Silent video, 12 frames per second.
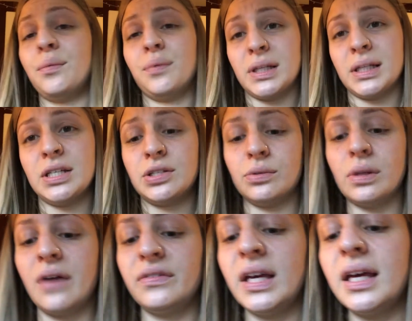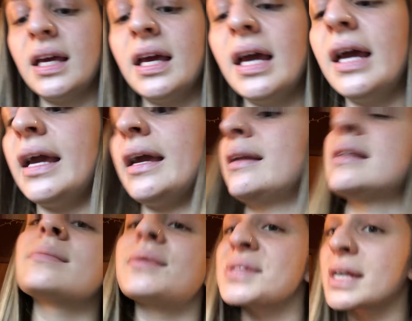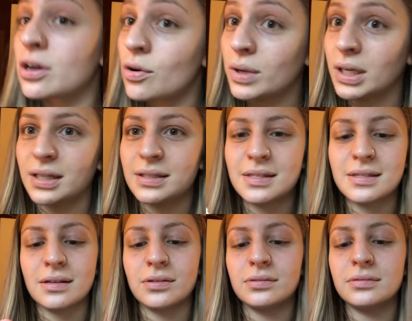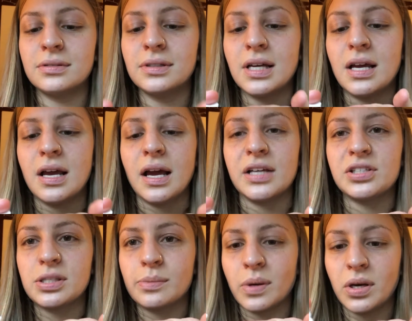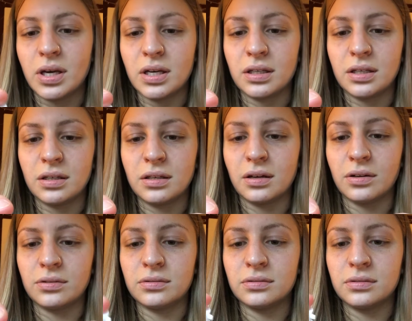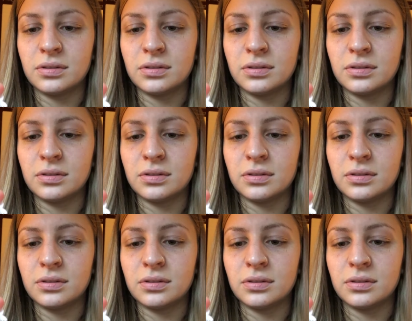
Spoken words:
I really do love it, and it smells like coconut, so I just put, you know,